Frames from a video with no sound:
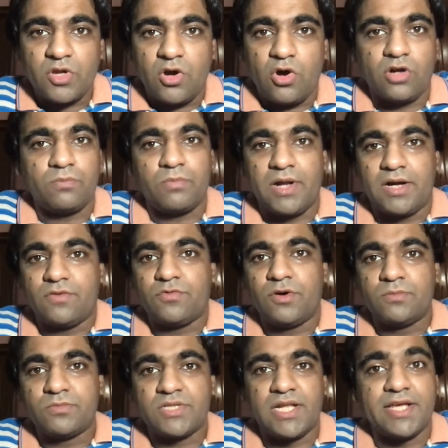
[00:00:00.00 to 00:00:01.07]
on
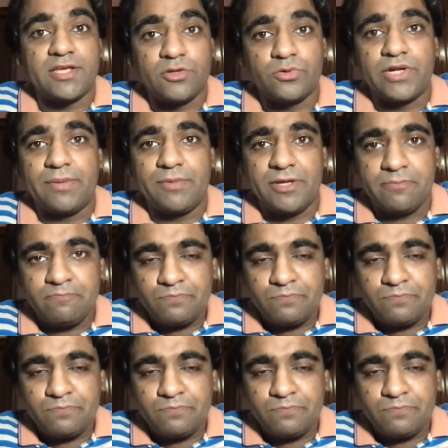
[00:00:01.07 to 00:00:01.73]
platforms like Udemy.